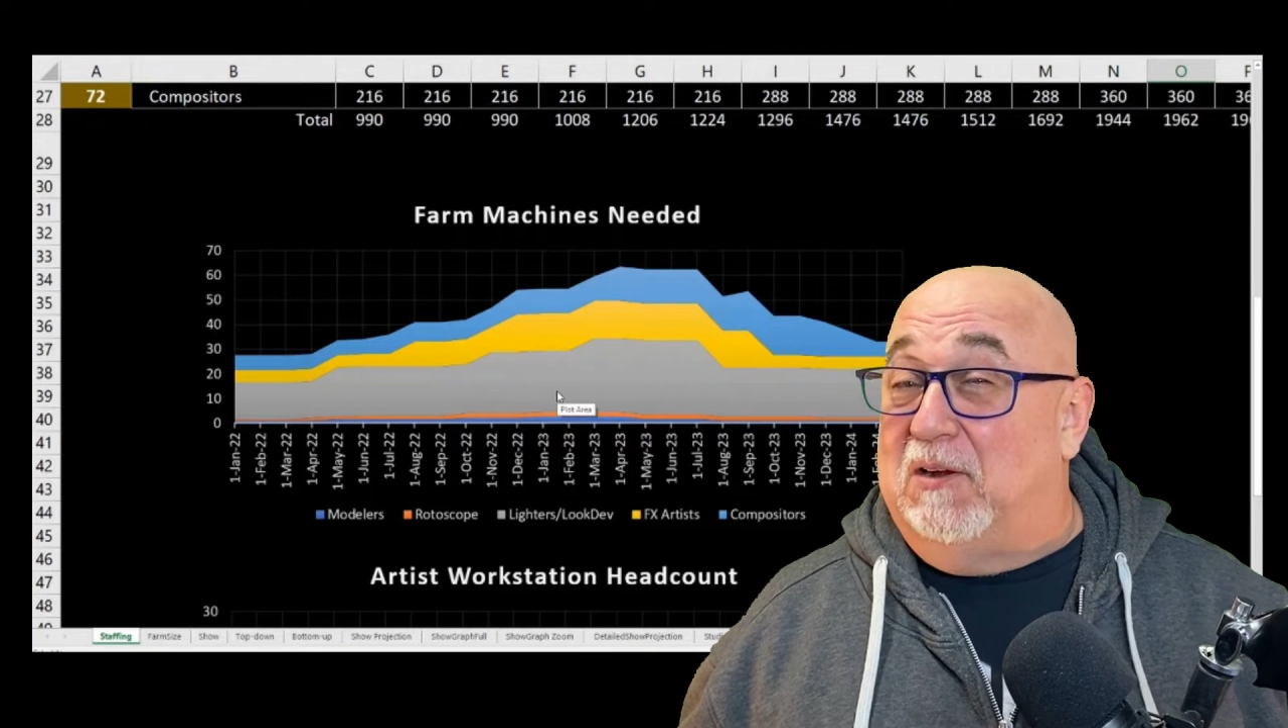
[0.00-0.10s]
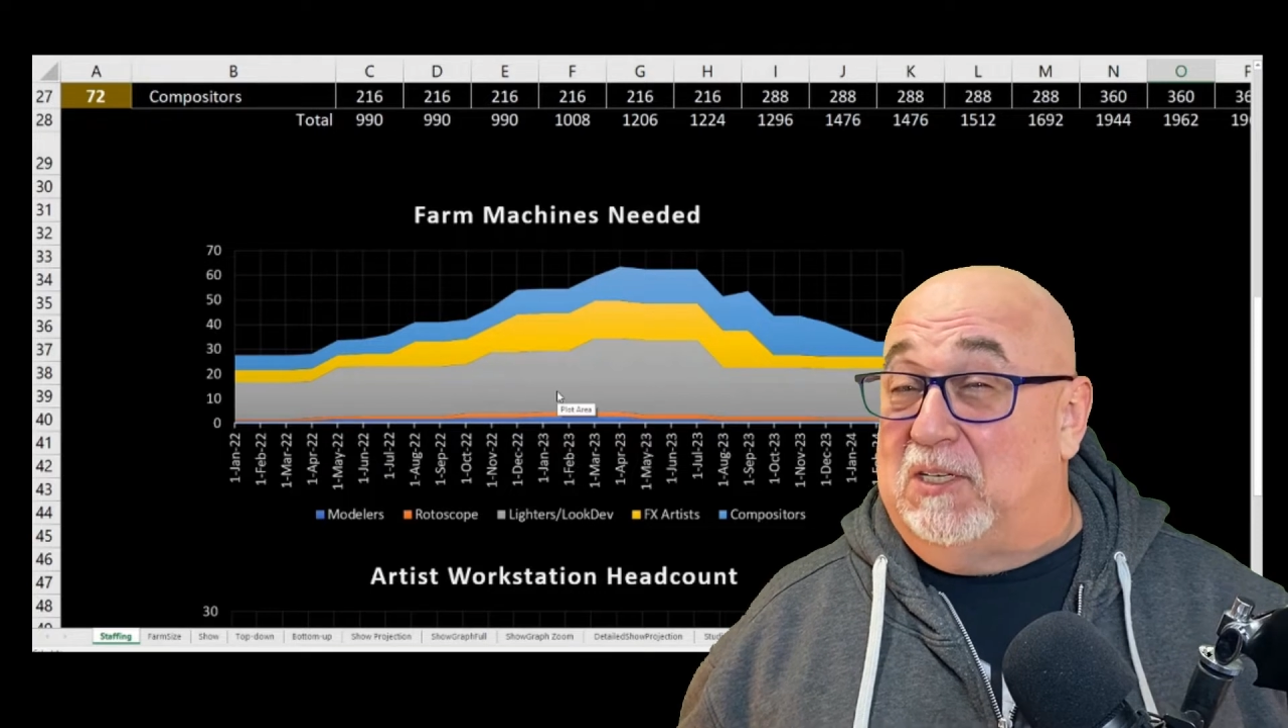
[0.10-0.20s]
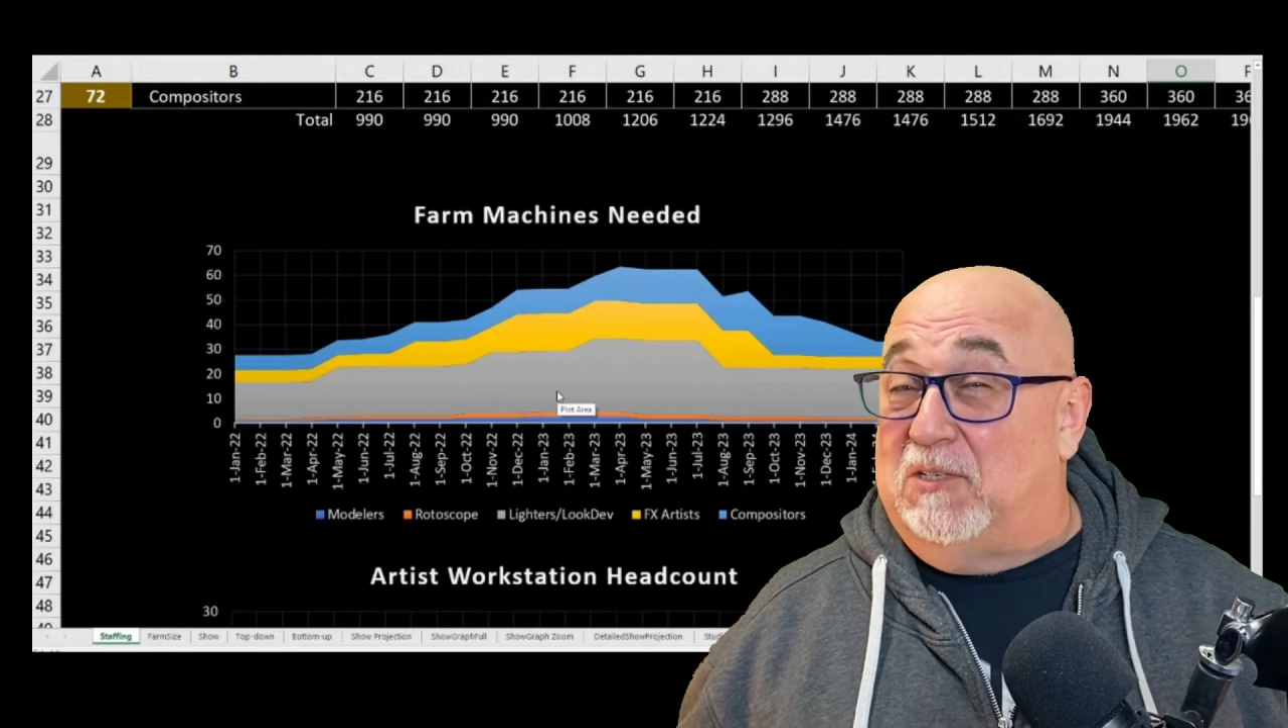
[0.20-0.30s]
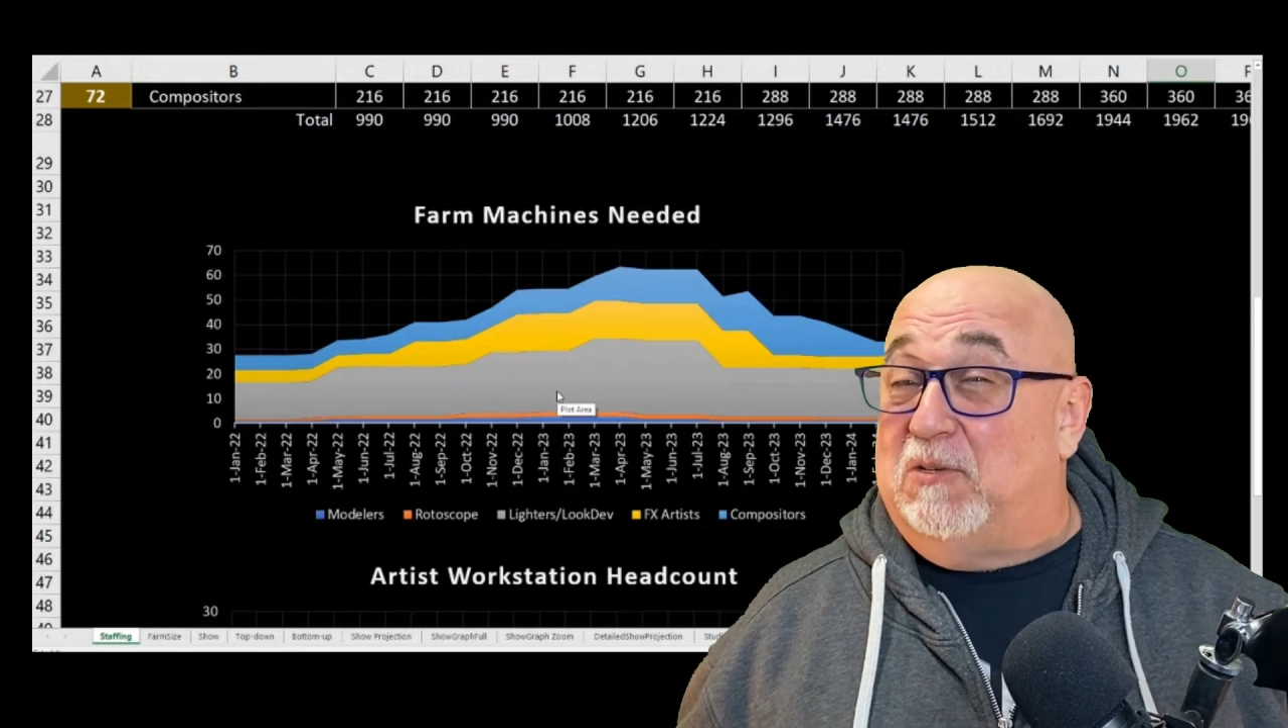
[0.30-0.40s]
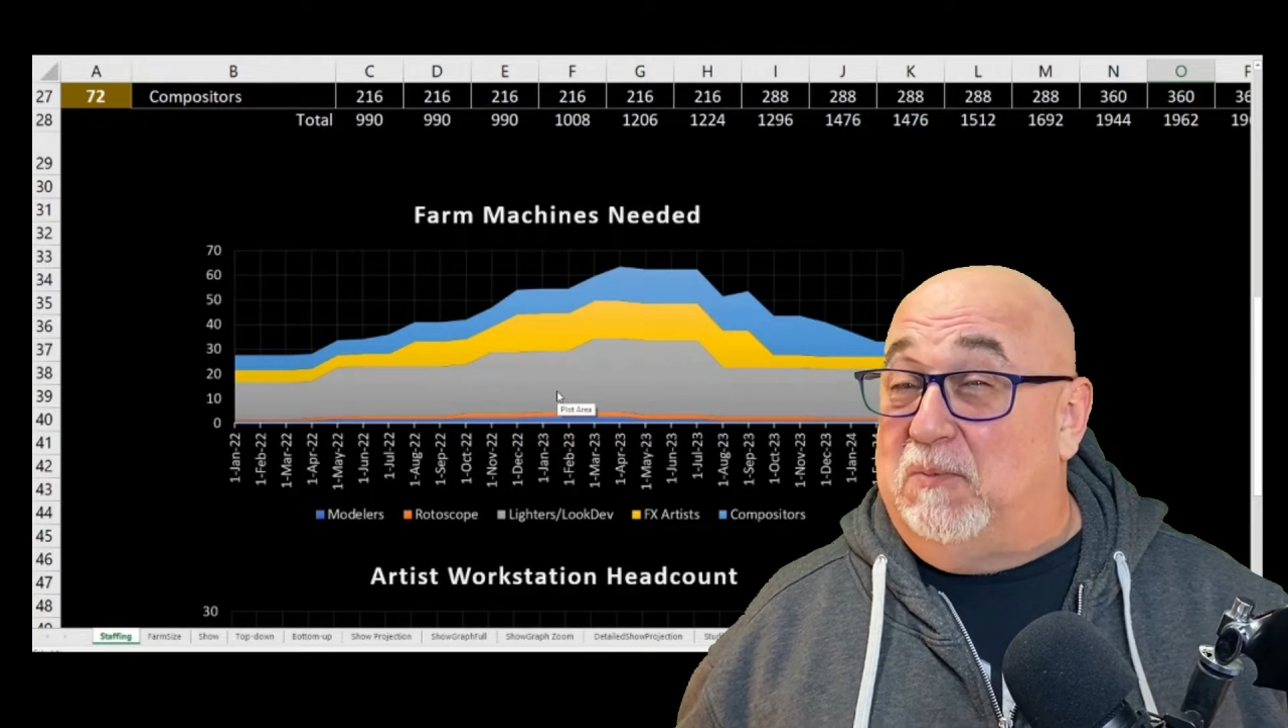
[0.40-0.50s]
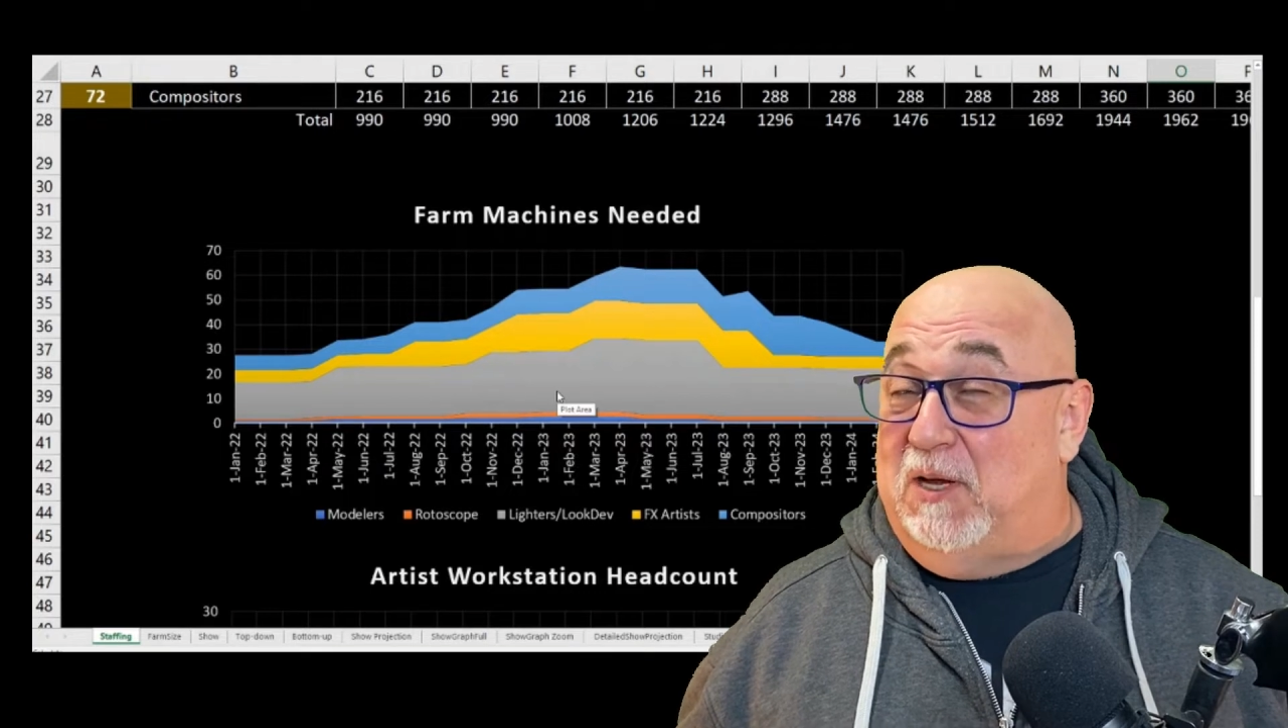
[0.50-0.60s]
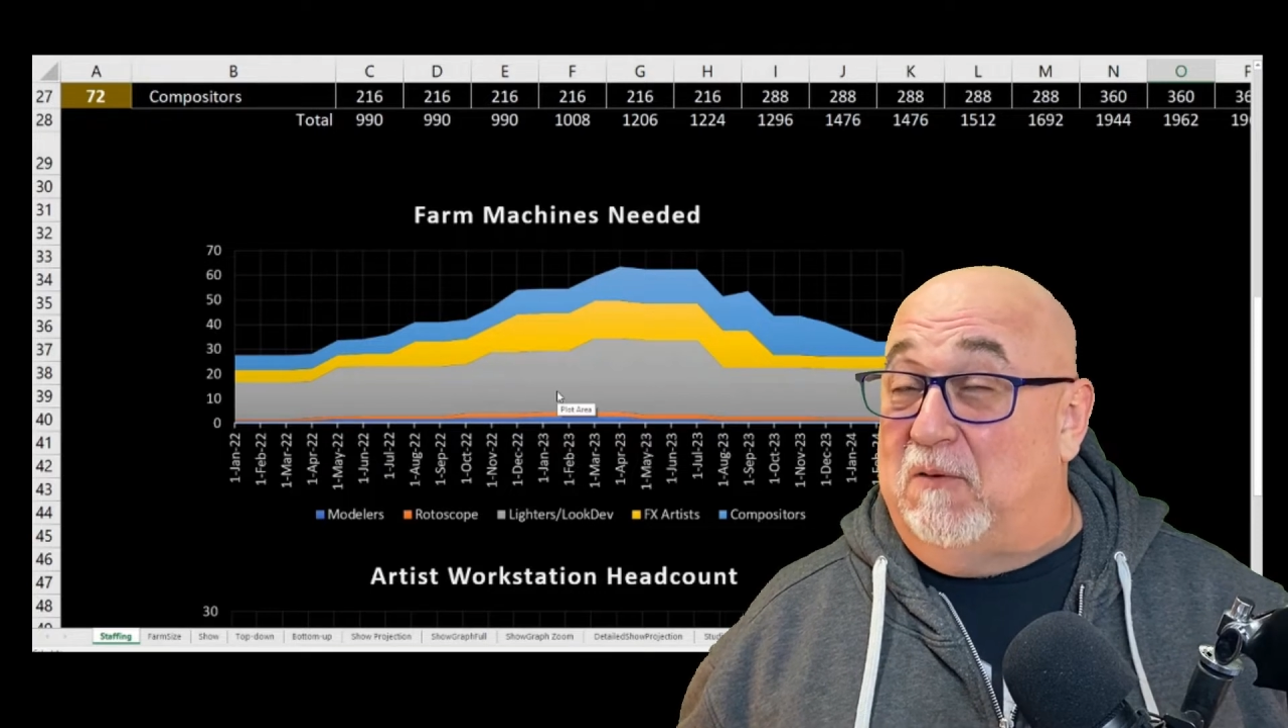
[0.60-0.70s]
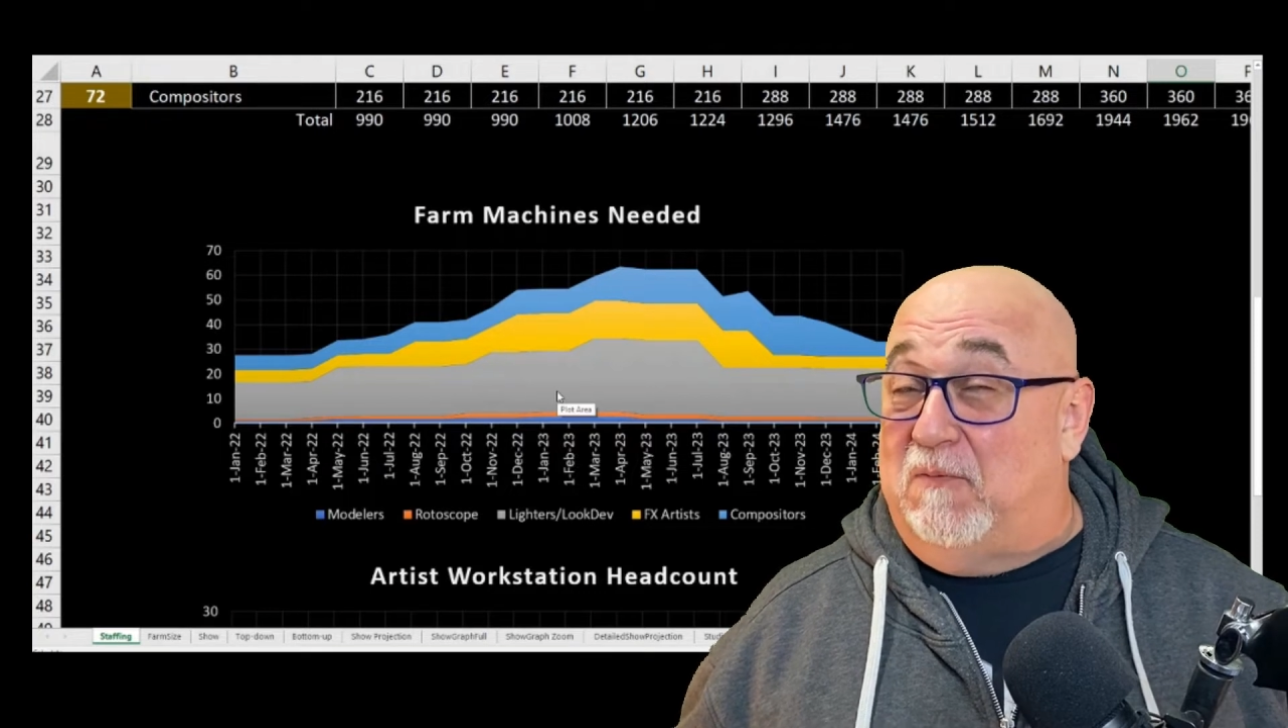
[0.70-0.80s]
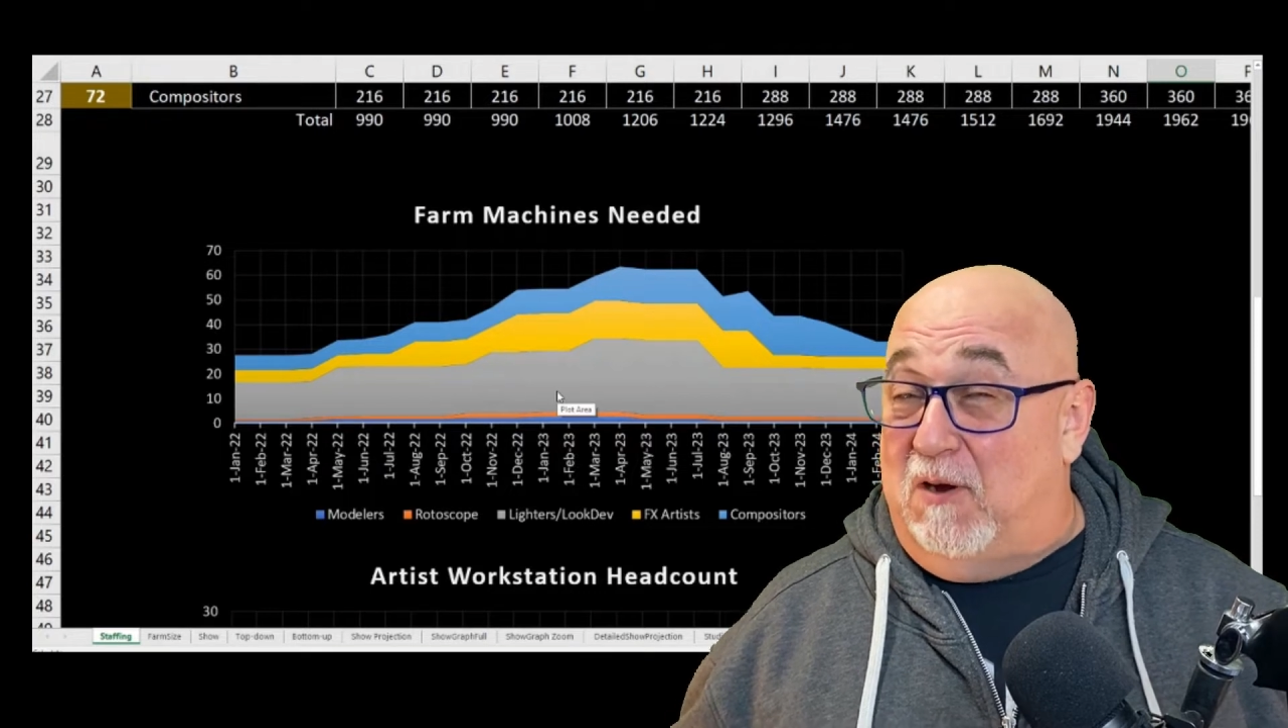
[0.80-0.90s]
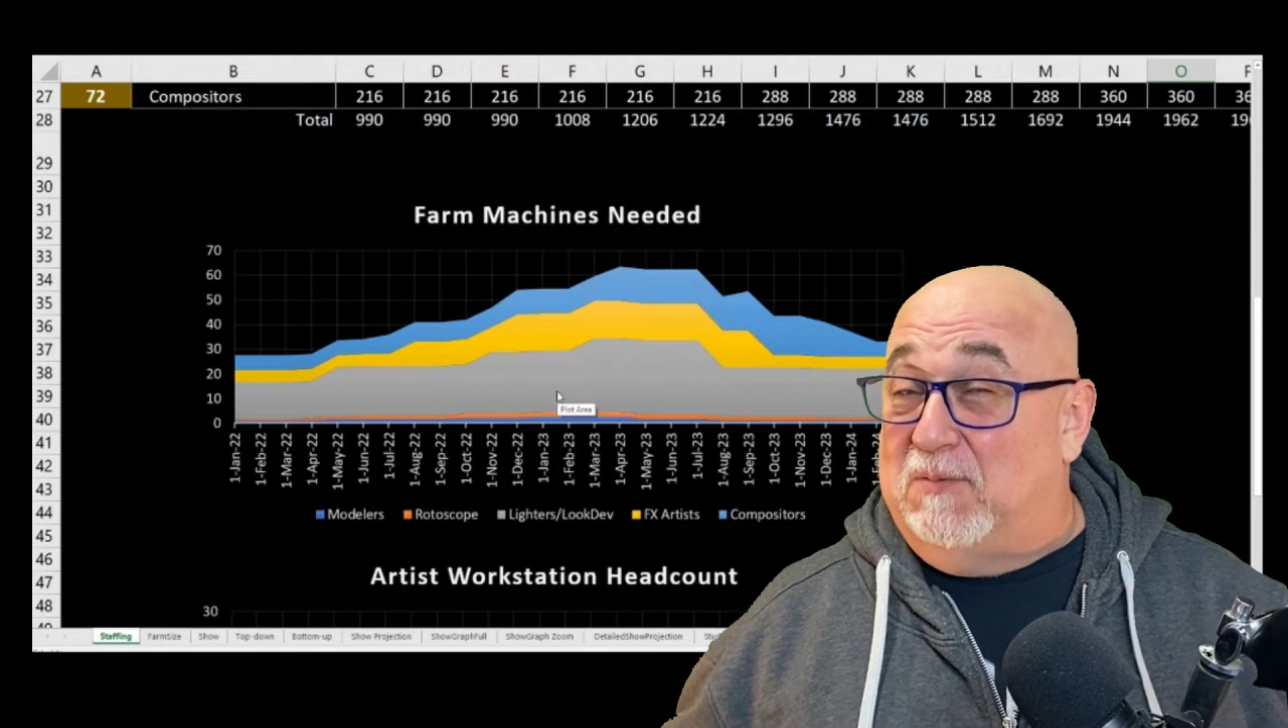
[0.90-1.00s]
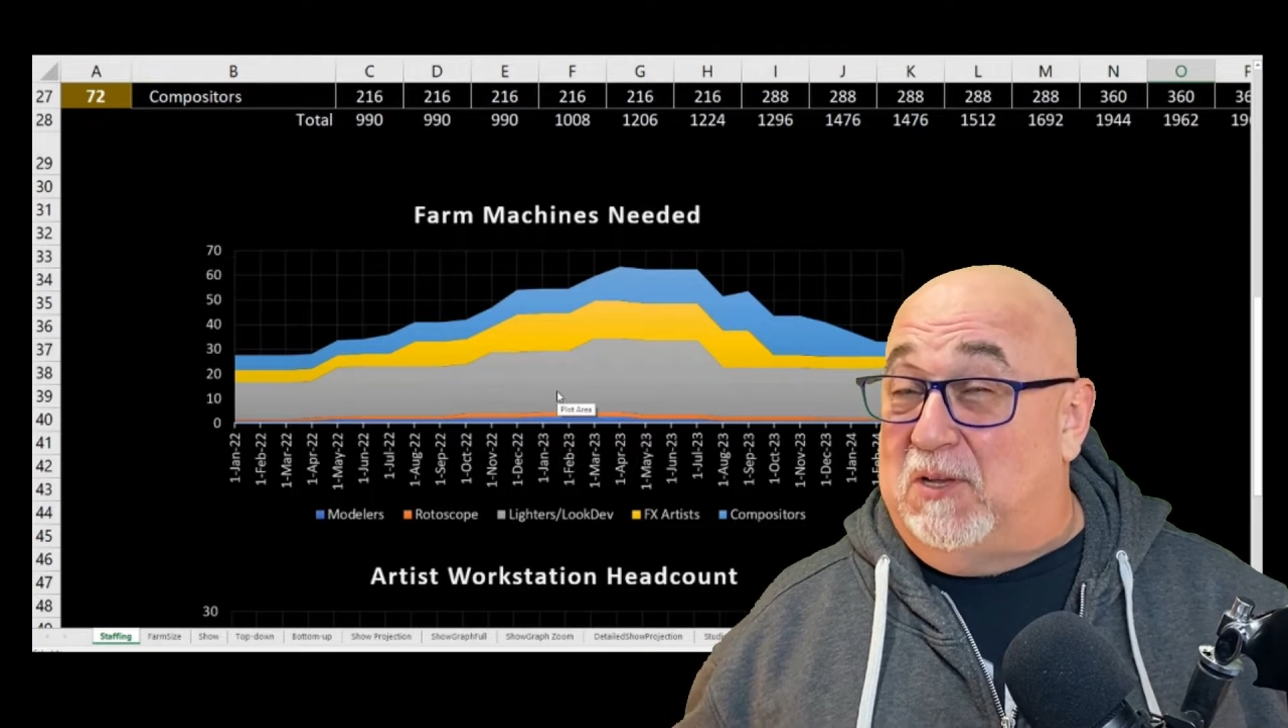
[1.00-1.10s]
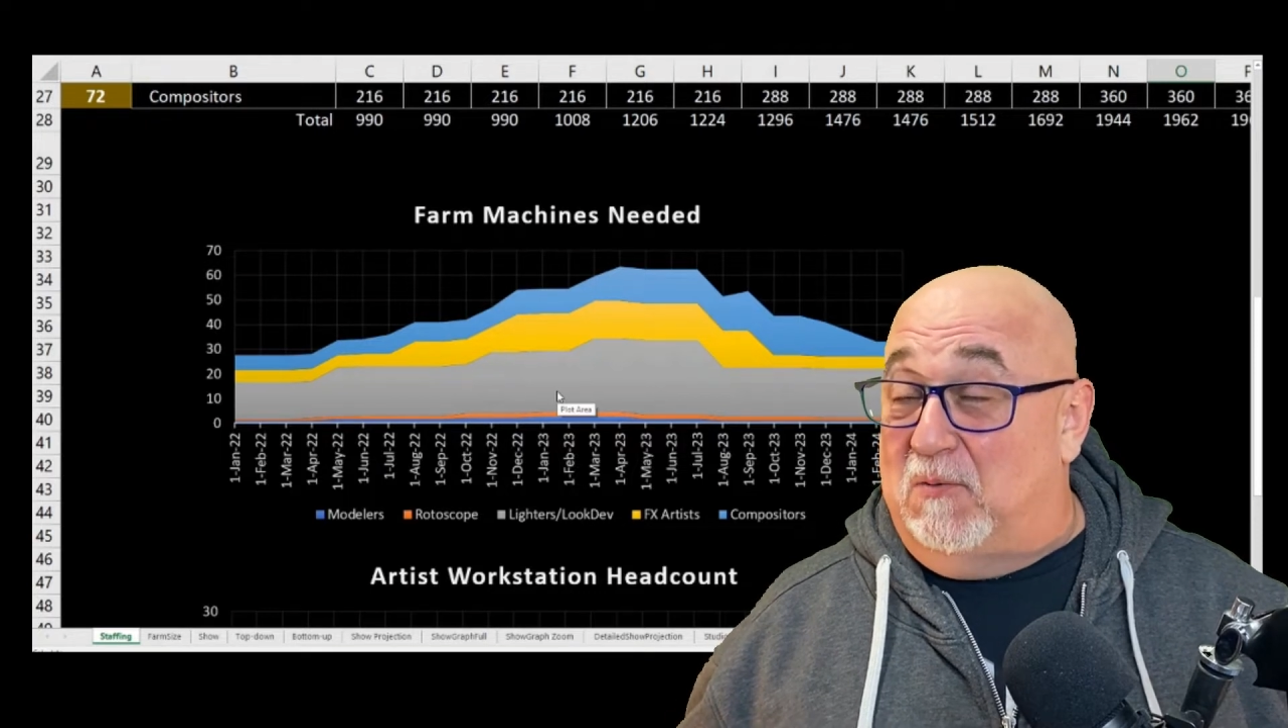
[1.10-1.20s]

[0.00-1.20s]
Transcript: Assume that your farm's going